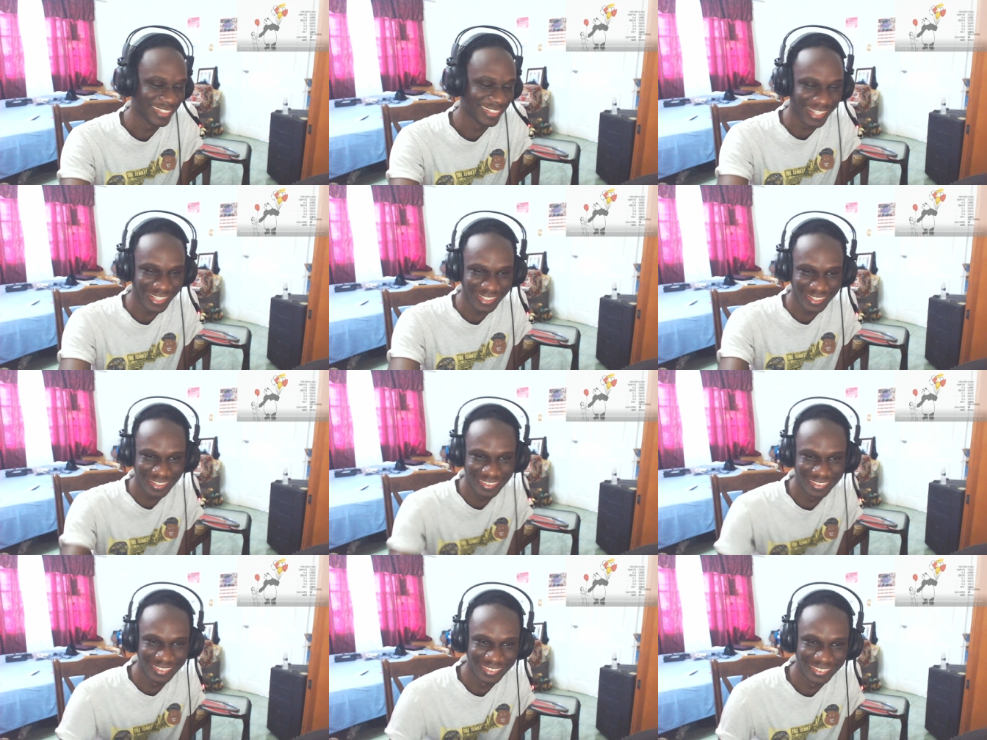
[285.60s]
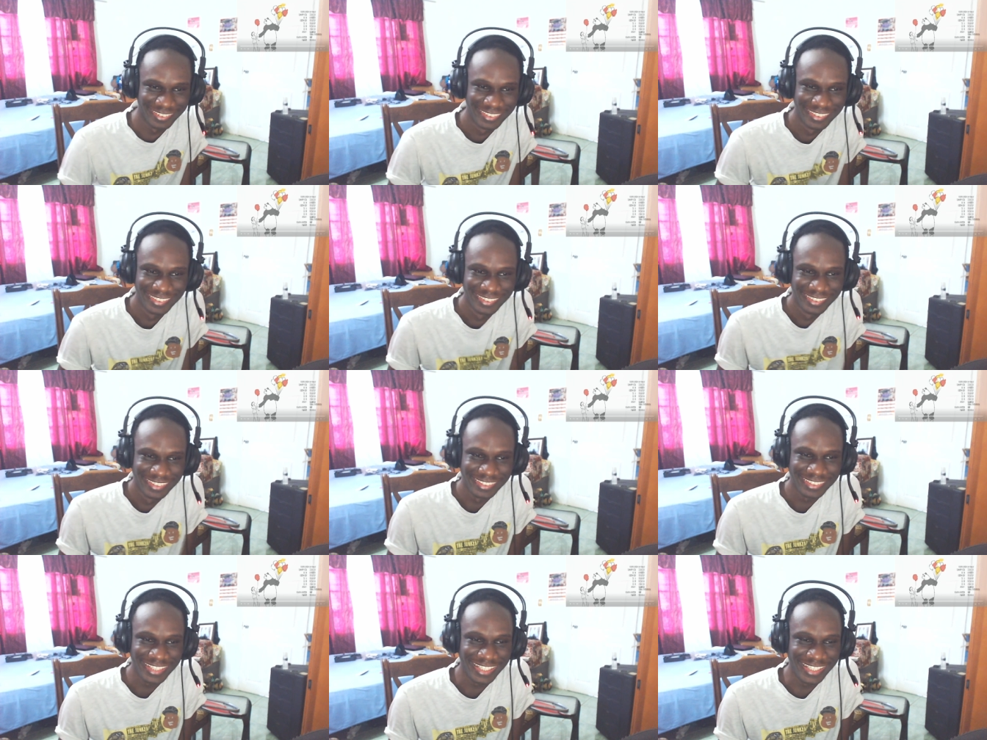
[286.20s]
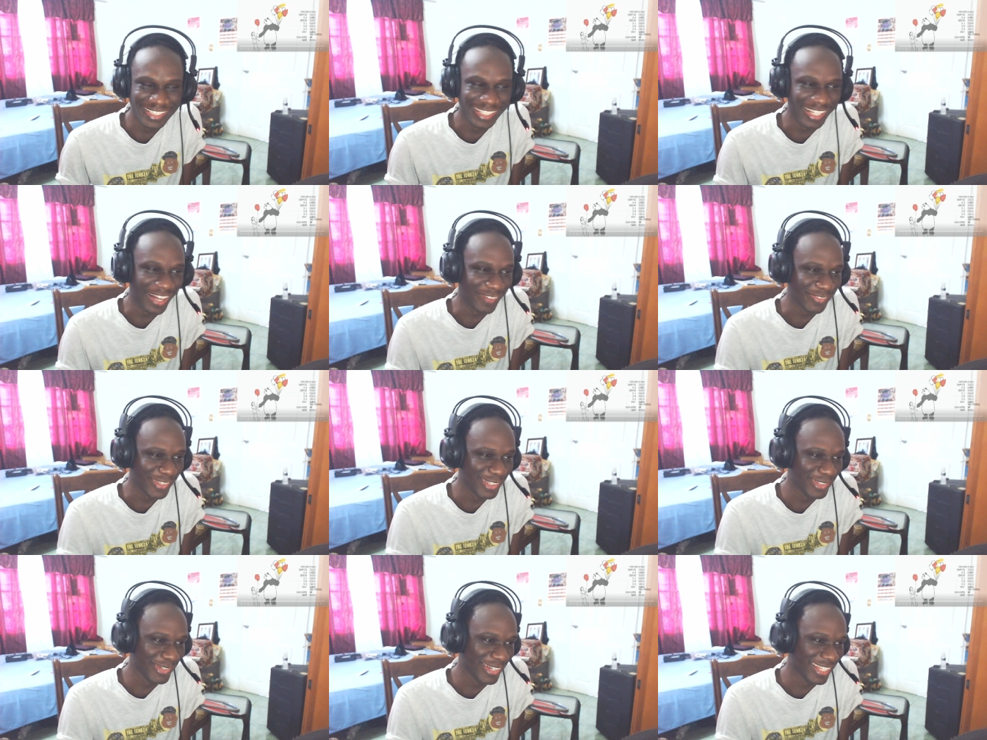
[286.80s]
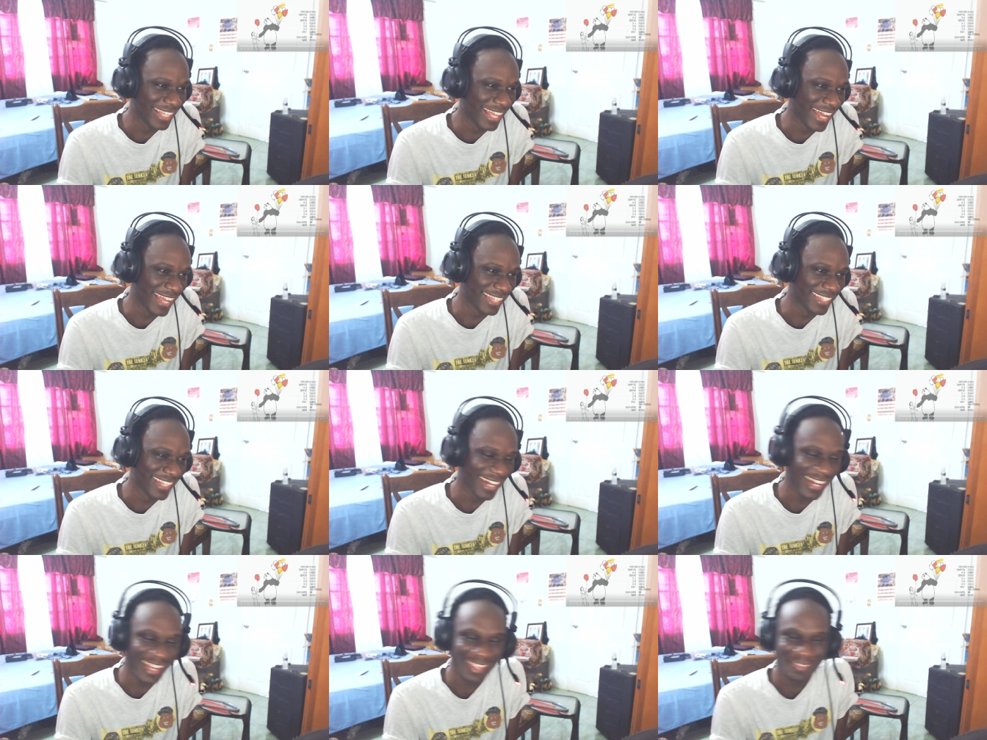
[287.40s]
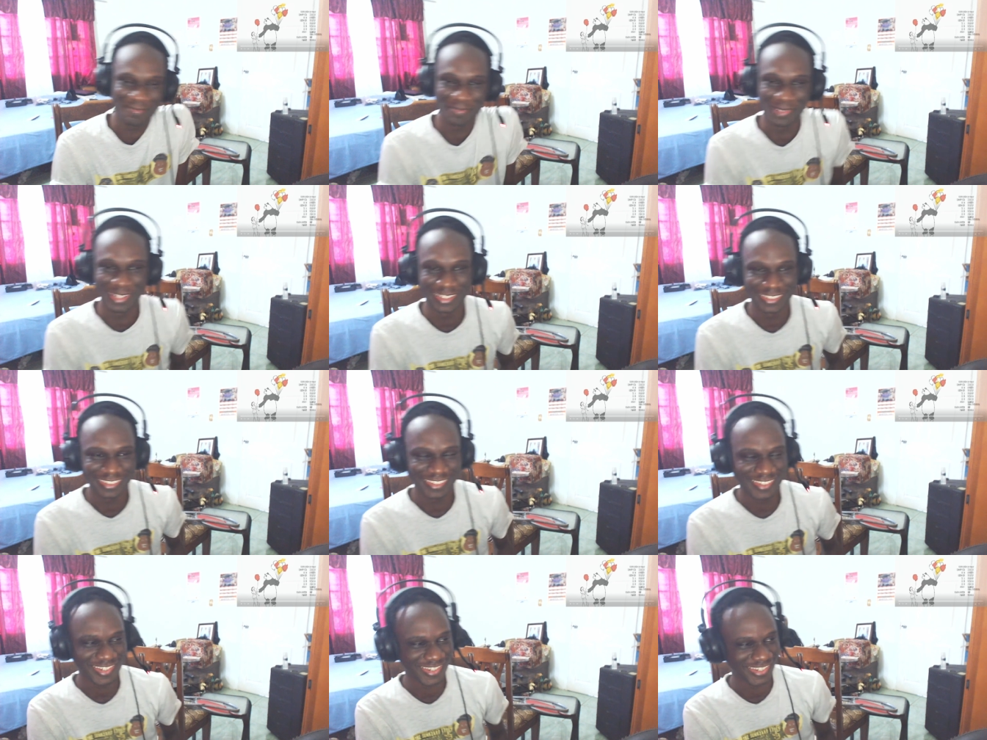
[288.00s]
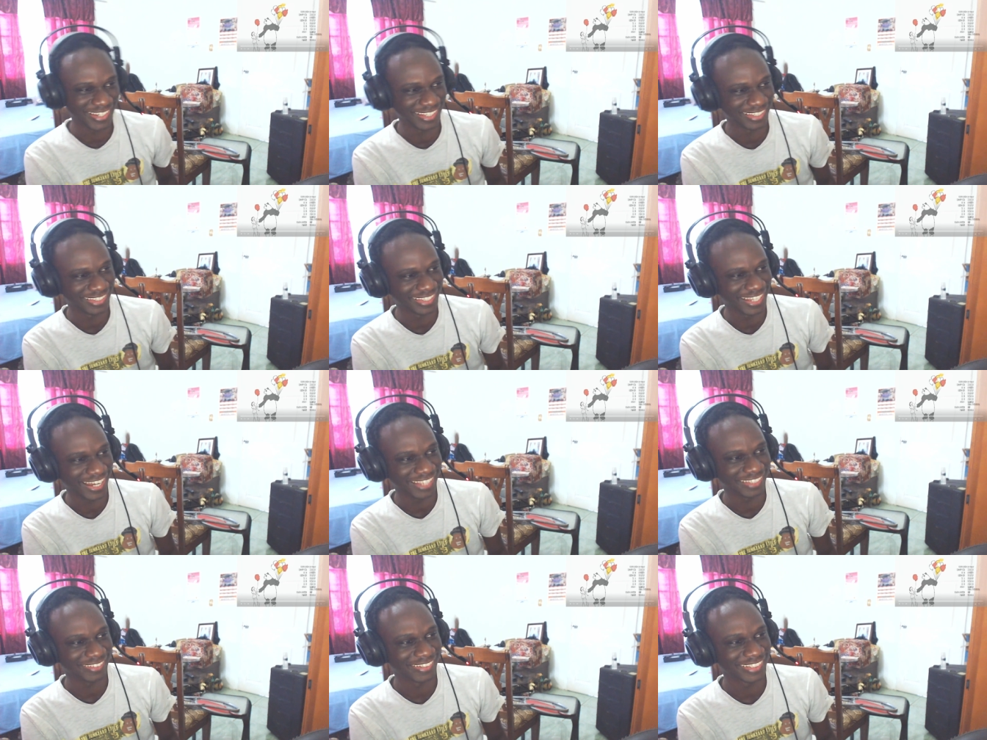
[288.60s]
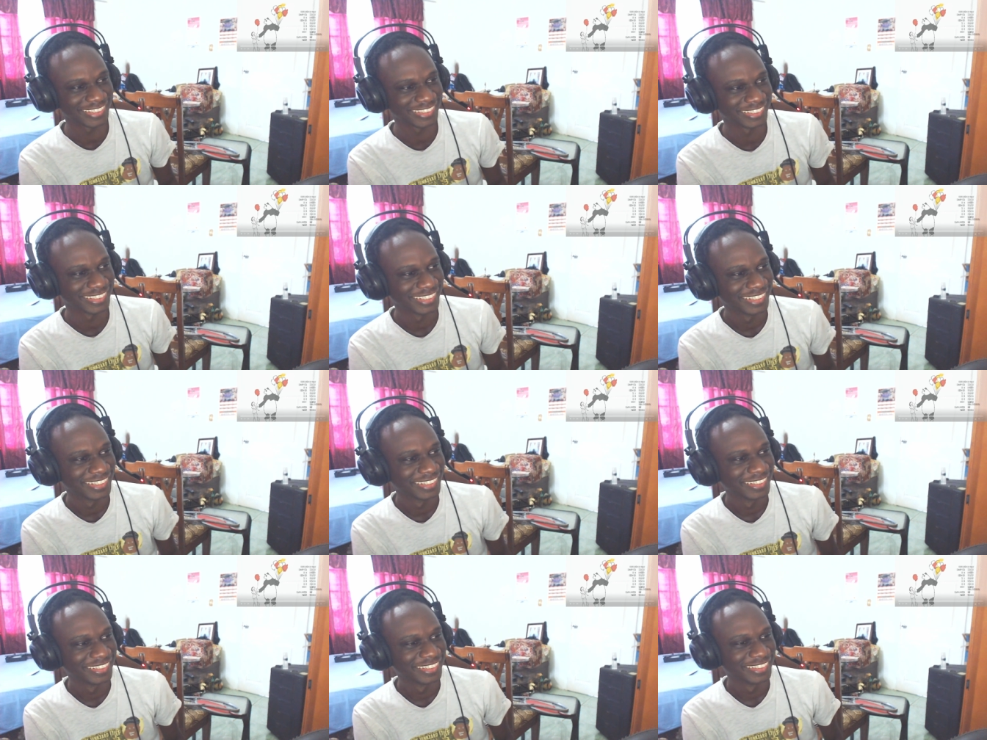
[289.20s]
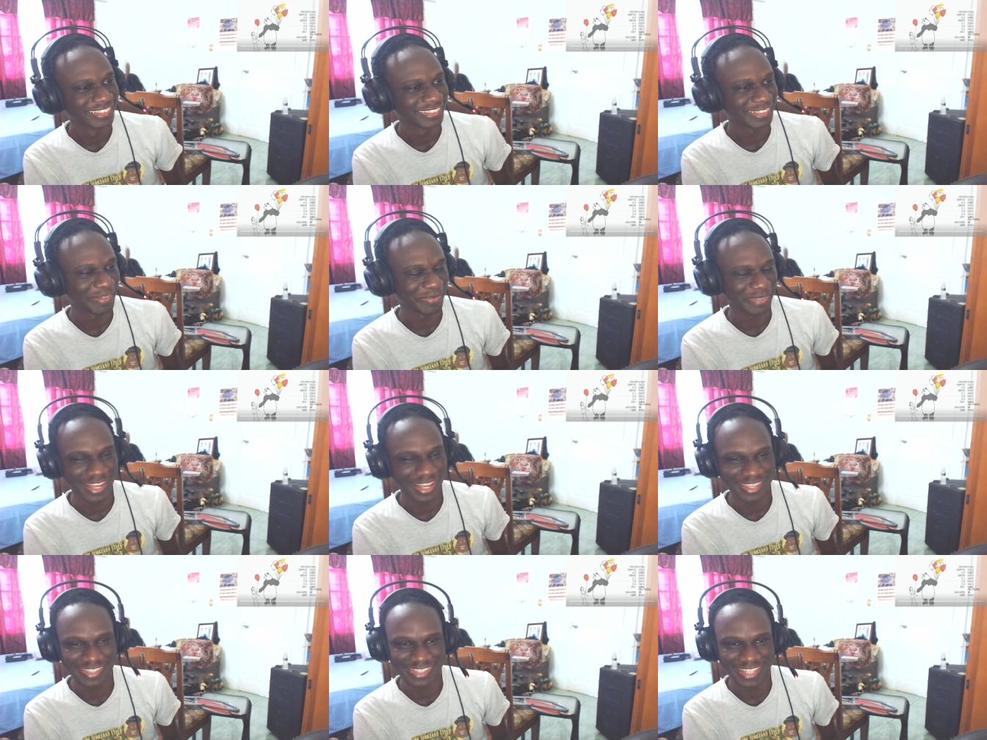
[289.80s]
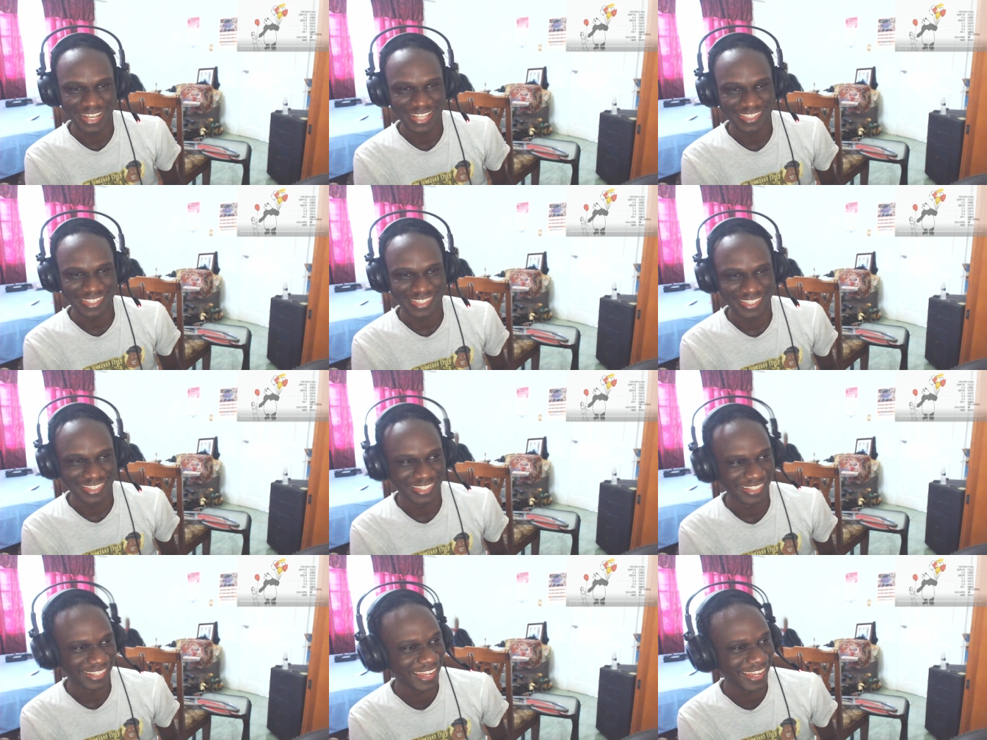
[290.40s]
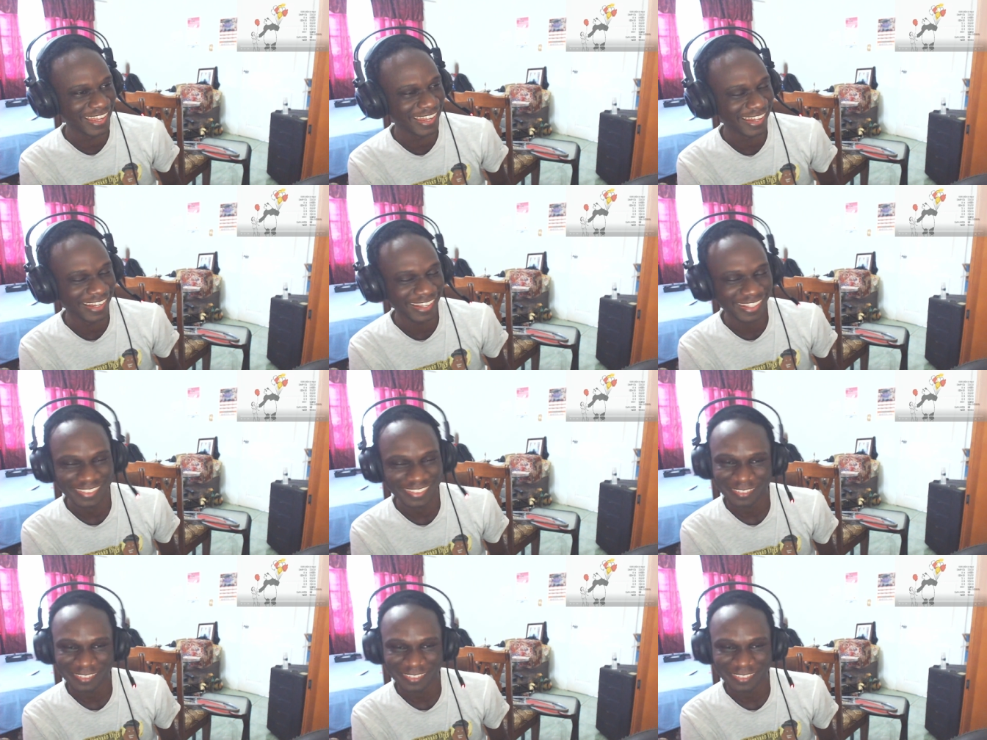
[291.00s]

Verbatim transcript: I don't know. They didn't have to do it like that, but shit, that was some nice dance in there,